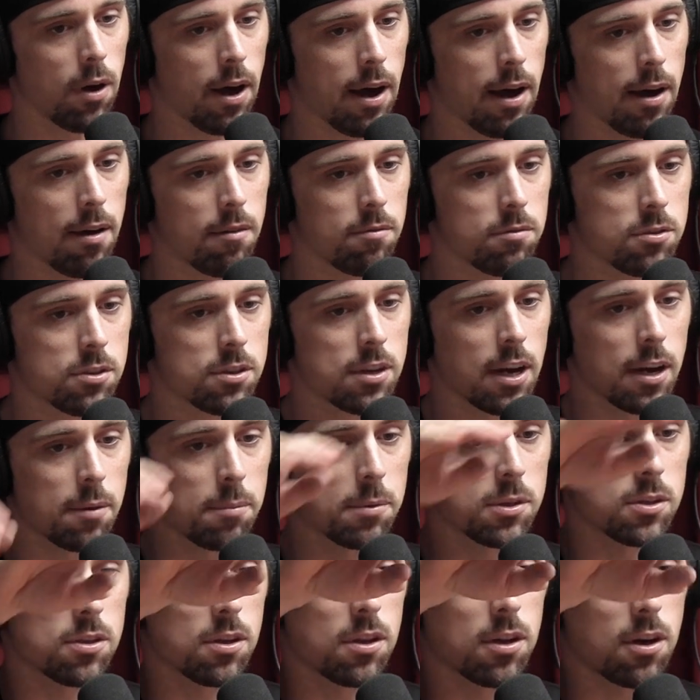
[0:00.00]
have
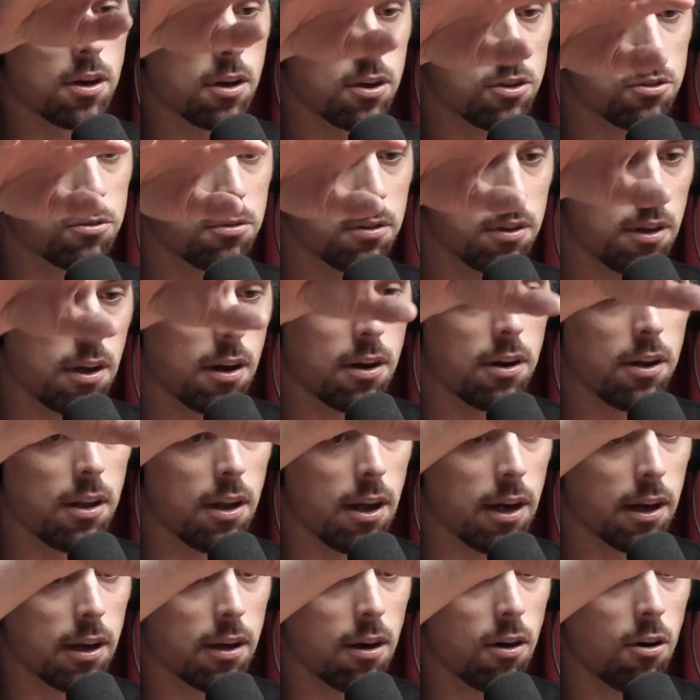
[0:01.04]
segments of the country that are
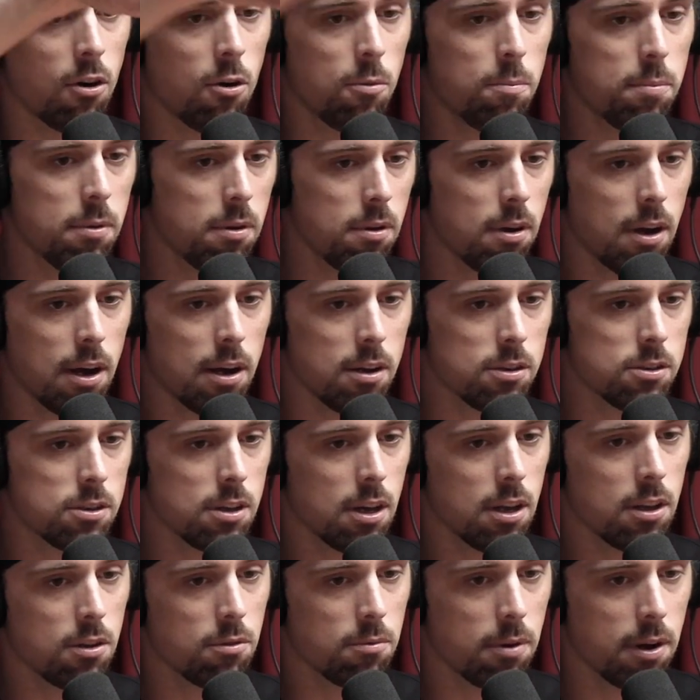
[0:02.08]
like open
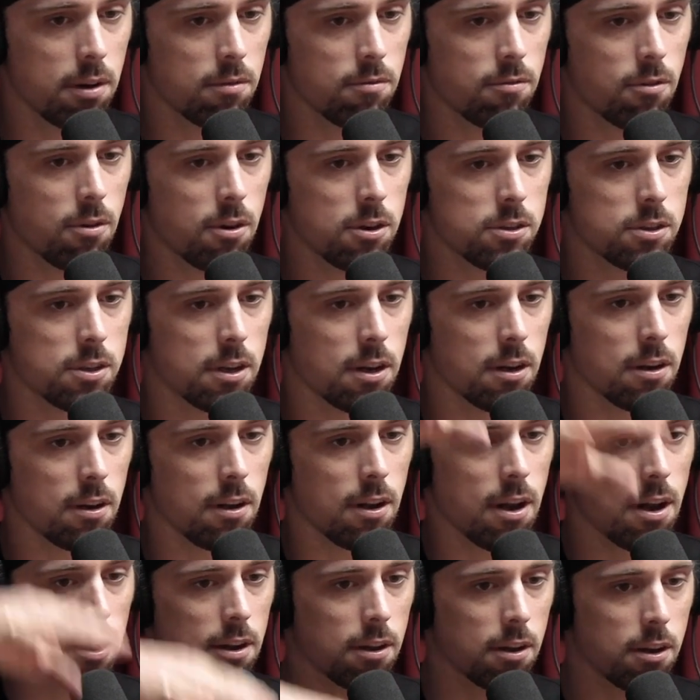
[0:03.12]
outside the rainforest and then
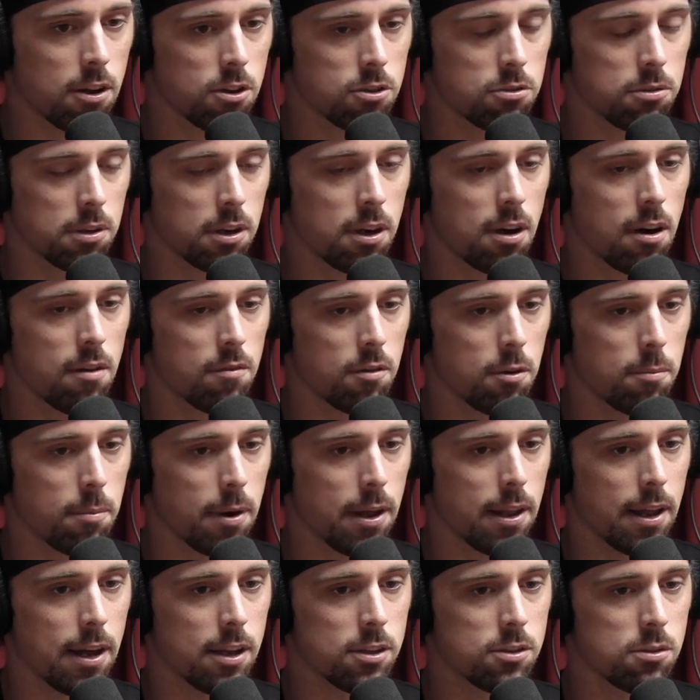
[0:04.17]
a lot of the country covered
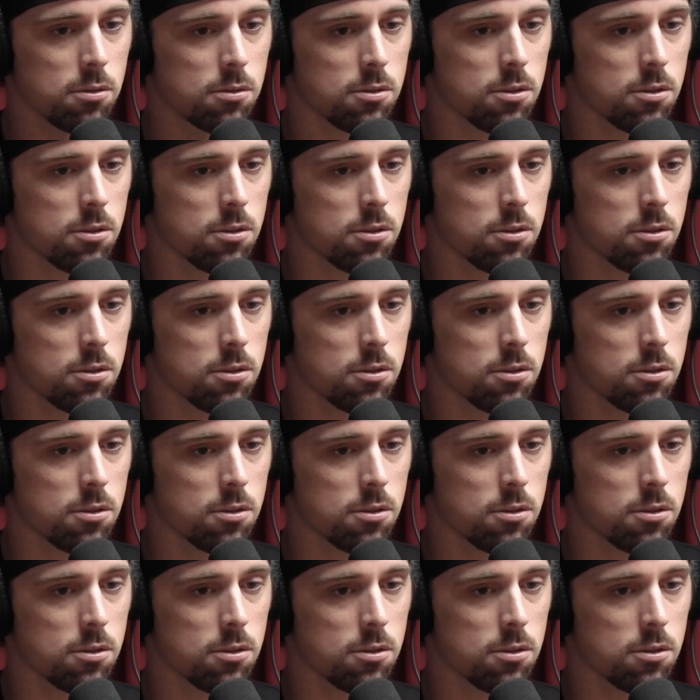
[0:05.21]
by that.